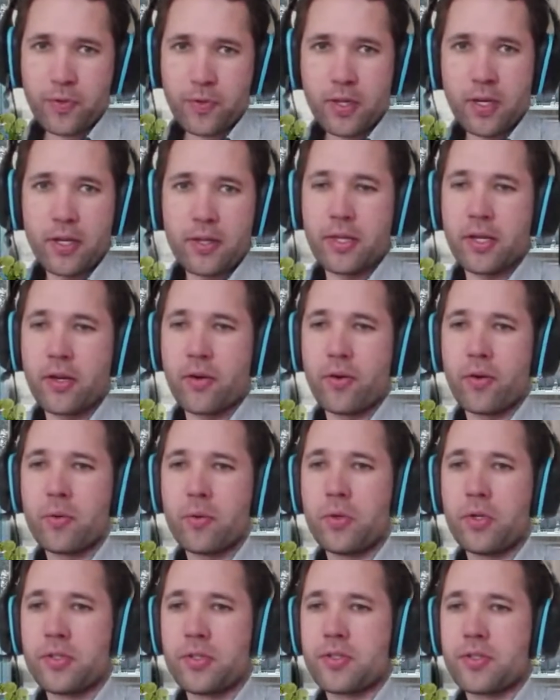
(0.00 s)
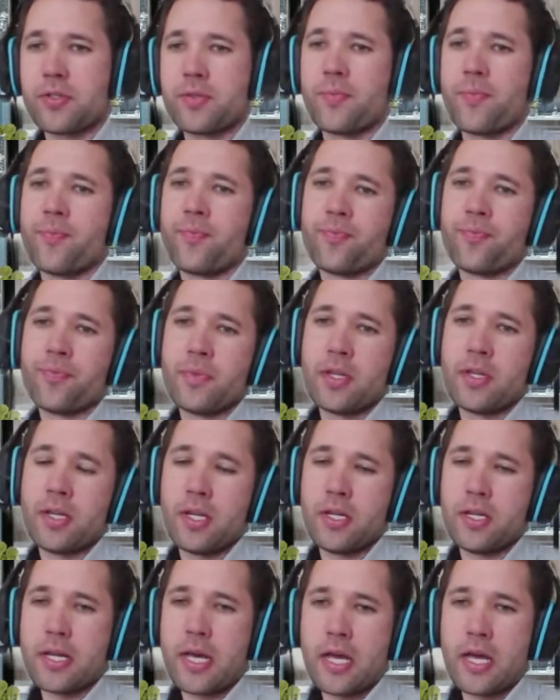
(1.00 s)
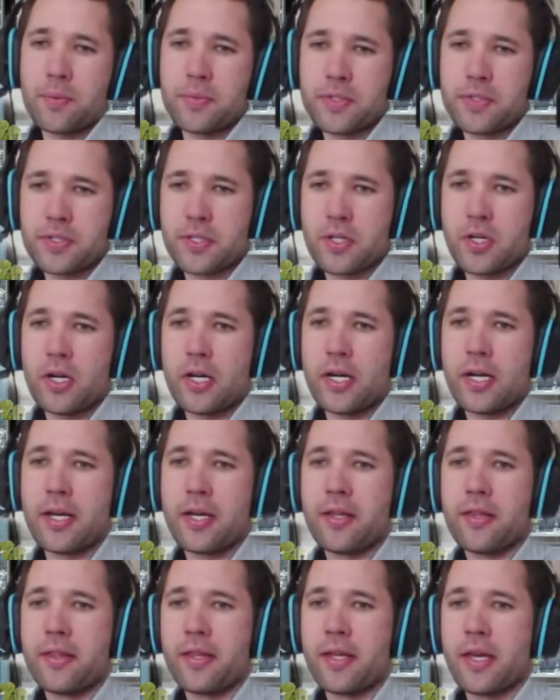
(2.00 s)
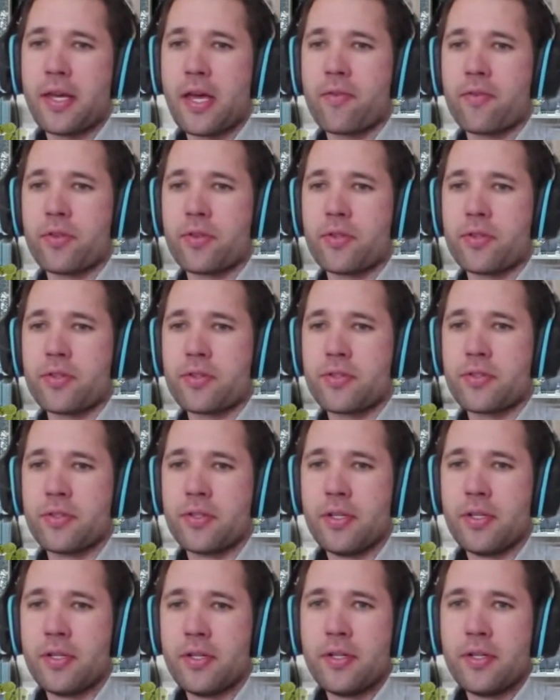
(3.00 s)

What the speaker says: And there it was. He named sky the heavens.